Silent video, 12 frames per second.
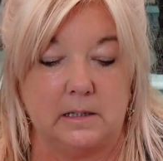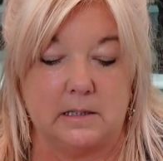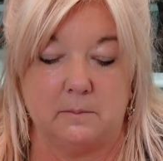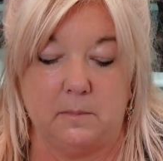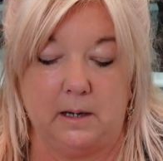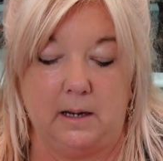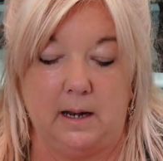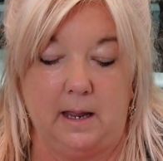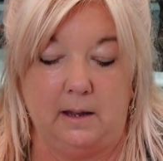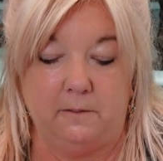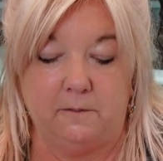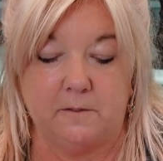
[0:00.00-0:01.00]
to my
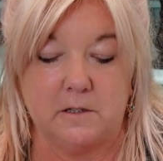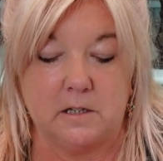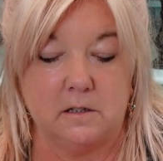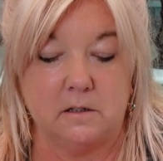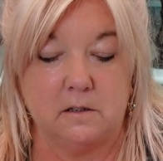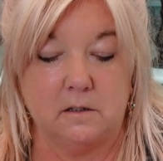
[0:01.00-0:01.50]
left